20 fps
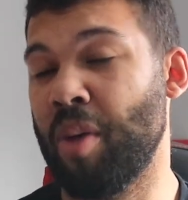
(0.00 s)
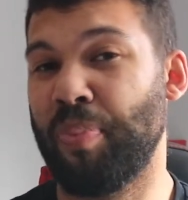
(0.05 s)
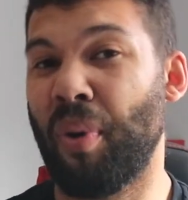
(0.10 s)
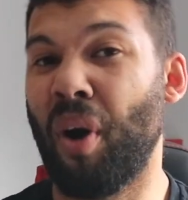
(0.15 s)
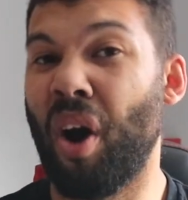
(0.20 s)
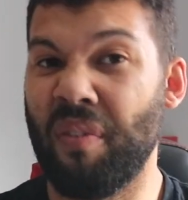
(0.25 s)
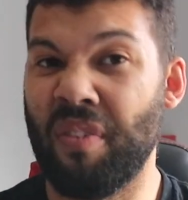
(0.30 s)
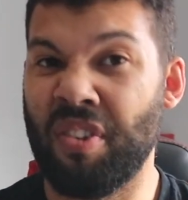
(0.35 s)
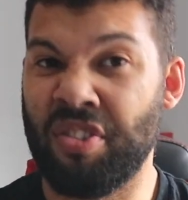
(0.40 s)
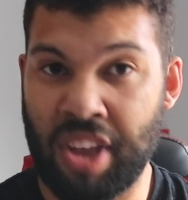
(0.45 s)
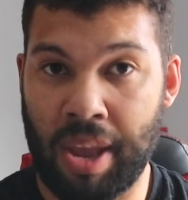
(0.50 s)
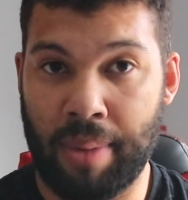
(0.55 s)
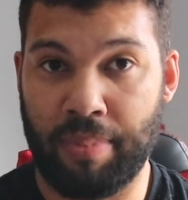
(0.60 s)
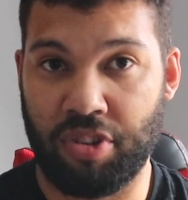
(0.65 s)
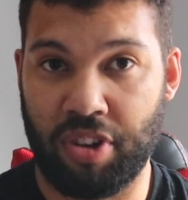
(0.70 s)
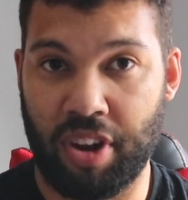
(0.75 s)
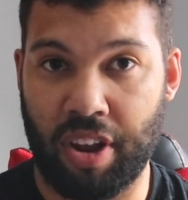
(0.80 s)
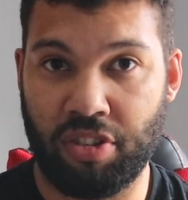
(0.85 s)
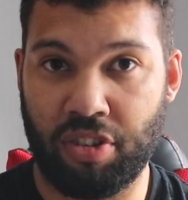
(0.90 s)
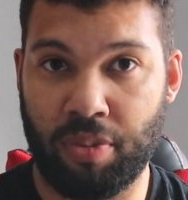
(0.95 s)
part
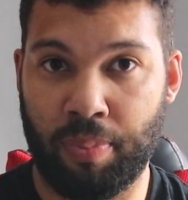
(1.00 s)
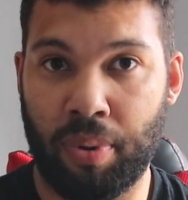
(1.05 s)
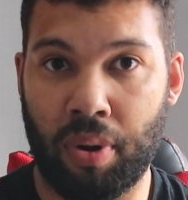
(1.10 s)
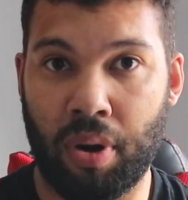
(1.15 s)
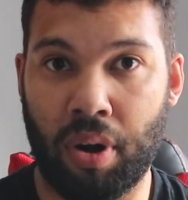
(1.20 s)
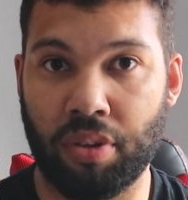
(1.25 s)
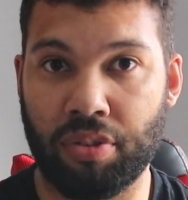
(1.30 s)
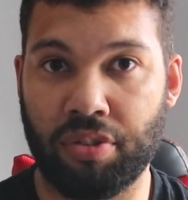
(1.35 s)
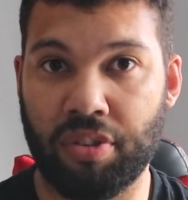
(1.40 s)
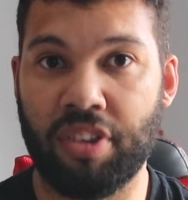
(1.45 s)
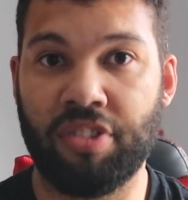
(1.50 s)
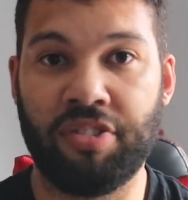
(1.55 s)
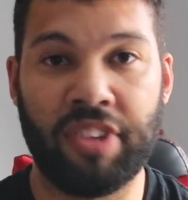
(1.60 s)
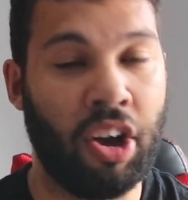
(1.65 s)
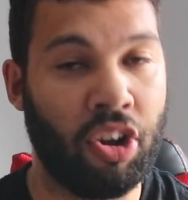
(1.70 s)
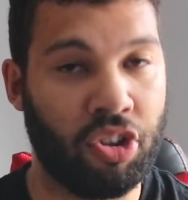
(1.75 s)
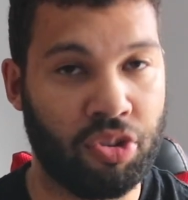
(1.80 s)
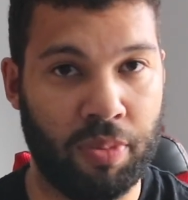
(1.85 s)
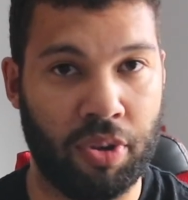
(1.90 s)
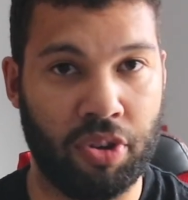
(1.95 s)
receptionist, part
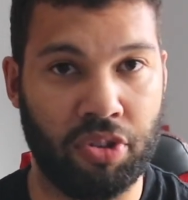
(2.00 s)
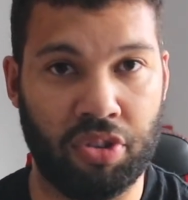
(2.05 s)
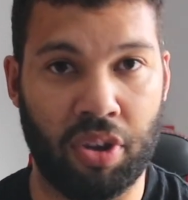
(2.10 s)
salesman.